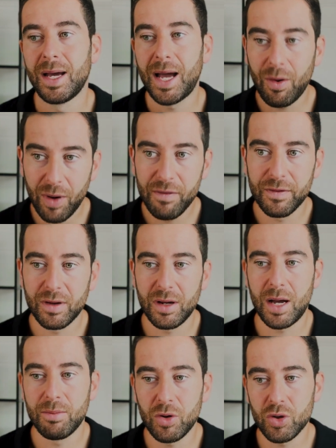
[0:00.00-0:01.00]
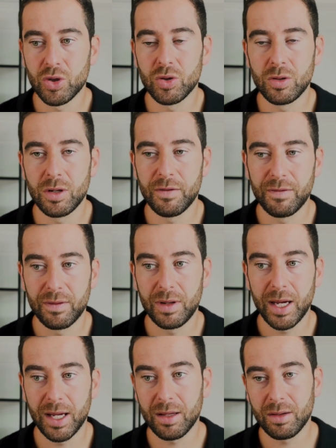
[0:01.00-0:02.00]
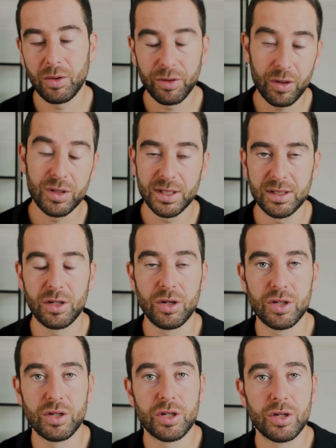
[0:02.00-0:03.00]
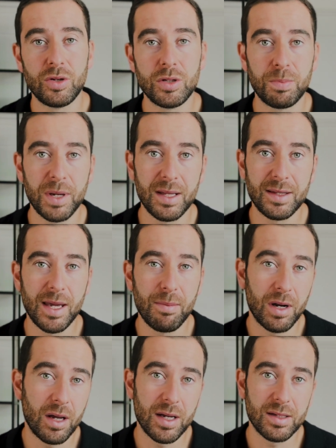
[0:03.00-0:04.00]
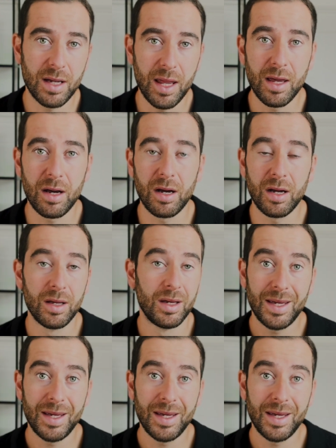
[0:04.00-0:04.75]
However, I'm not sure if like orthotics and cushion shoes being demonized like they are